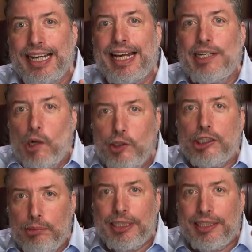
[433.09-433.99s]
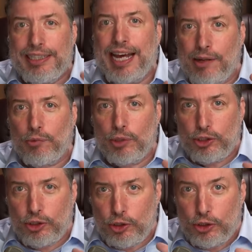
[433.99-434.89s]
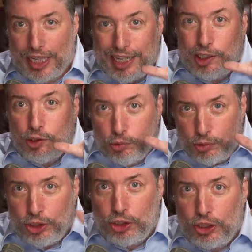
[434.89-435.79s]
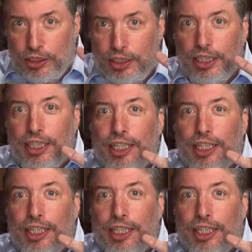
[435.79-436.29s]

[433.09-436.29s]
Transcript: And ultimately, that was used, a Christian